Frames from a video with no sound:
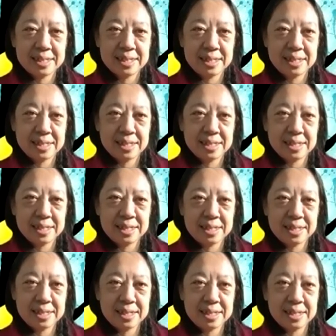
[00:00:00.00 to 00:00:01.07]

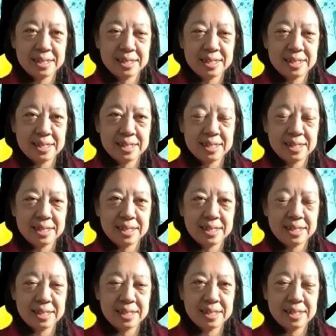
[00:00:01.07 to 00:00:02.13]

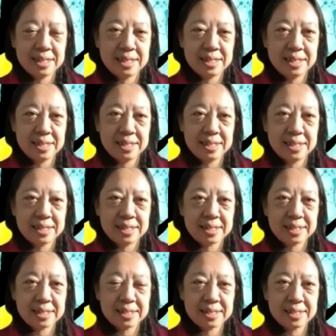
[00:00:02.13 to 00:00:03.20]

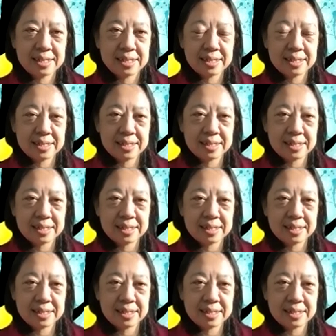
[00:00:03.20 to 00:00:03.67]
(silent)